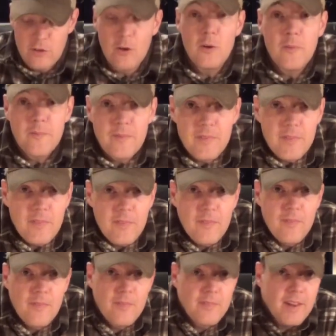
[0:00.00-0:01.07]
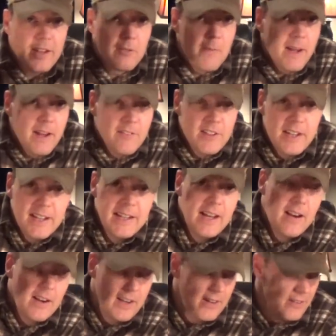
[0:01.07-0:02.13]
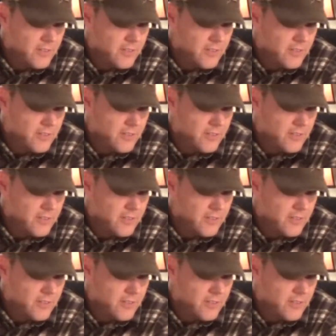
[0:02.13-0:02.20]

so that's my everyday carry.